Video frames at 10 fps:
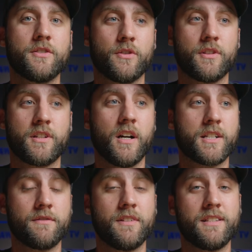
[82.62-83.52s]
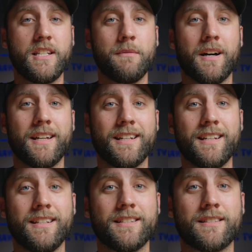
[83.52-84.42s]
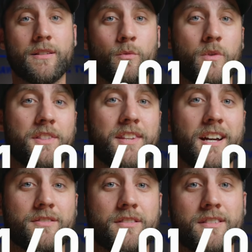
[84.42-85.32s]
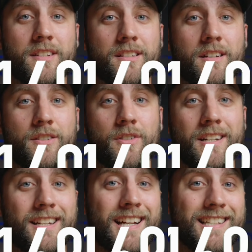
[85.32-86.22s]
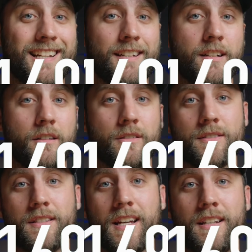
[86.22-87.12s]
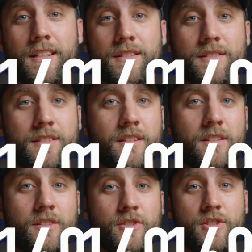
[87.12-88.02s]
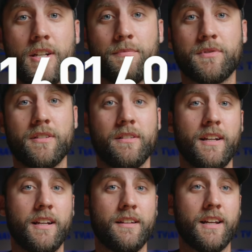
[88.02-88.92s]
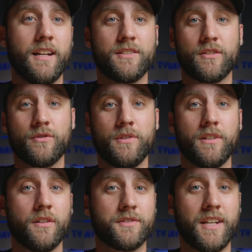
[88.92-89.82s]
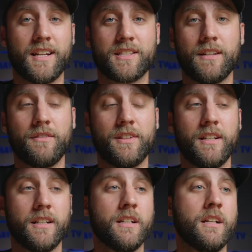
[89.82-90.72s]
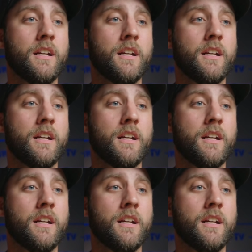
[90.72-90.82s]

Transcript: So the cost of this e-bike is $1,699. That is shipped, and that is including all tax and everything.